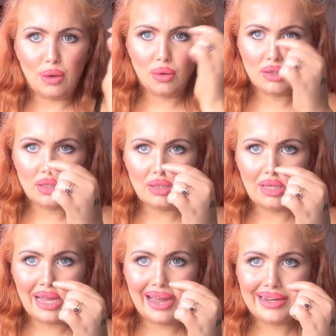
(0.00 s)
under
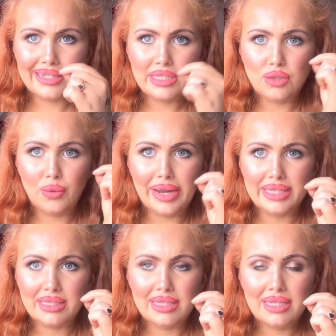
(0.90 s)
the eyes so
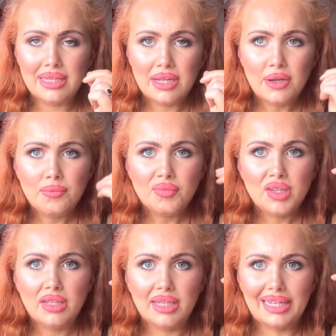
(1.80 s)
easily.
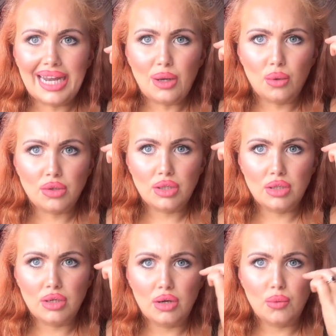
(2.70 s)
They glide under
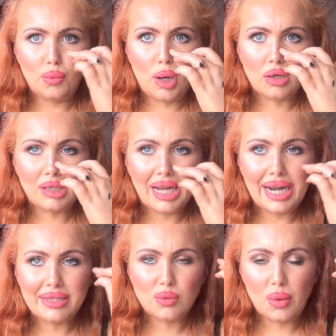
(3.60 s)
the
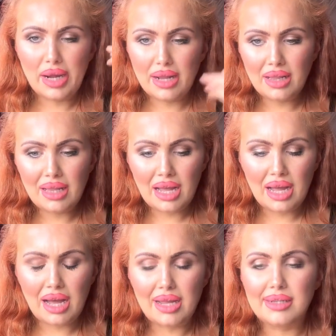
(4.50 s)
waterline as well.
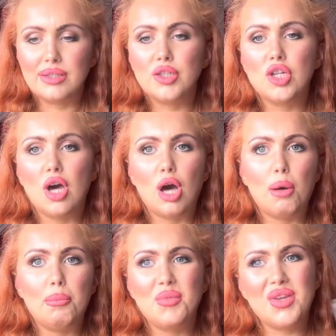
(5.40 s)
And
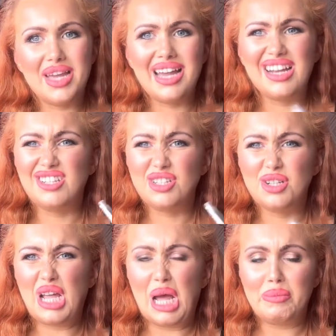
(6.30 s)
yeah, I just
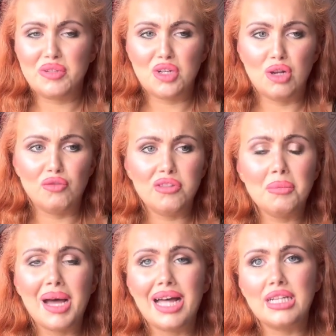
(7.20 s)
absolutely love
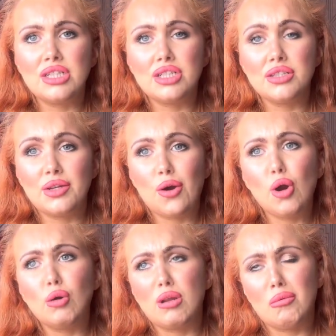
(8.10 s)
them. And they
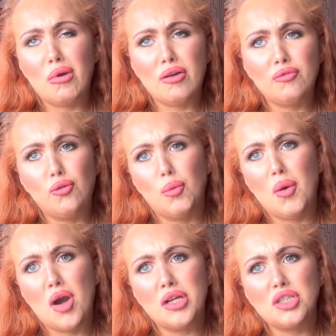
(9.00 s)
are only around
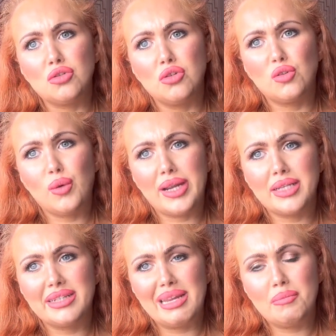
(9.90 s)
£4, so they're
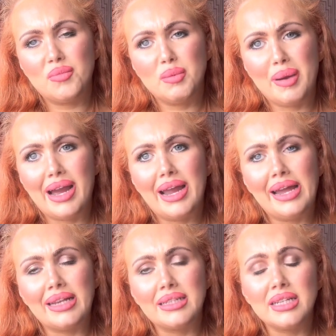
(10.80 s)
quite cheap to
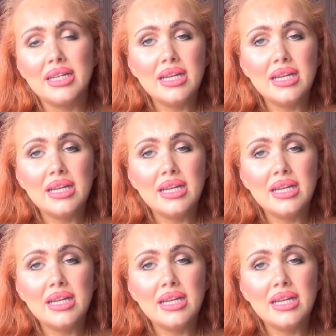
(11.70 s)
buy. And